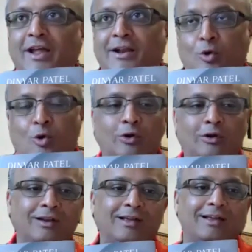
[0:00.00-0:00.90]
at
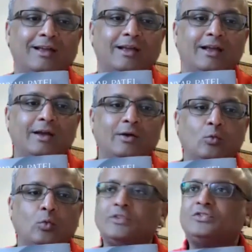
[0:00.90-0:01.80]
all,
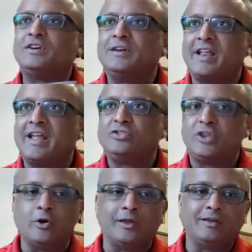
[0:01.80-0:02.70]
was drain
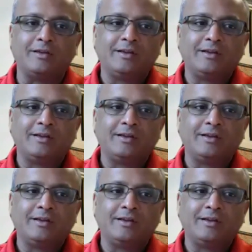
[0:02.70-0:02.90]
theory.